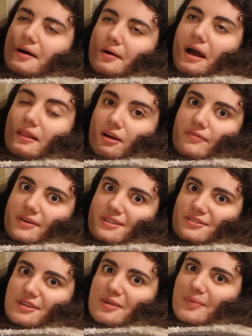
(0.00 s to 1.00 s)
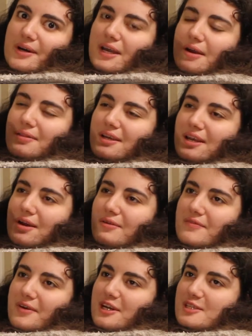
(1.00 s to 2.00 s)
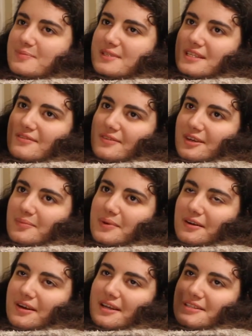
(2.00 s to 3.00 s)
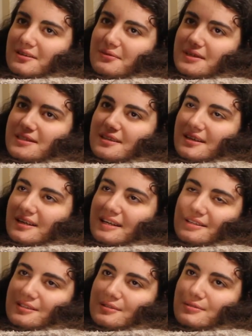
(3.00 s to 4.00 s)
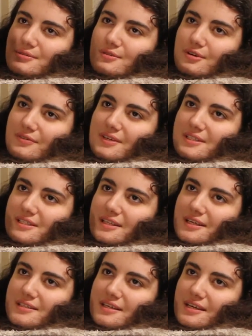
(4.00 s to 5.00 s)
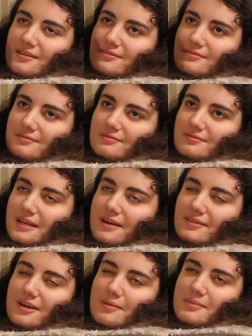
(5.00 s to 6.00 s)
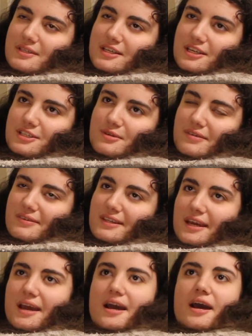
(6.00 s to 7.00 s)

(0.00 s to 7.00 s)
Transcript: I love history, but I only know the very specific periods that we studied at school, obviously, because they don't have time to teach you everything.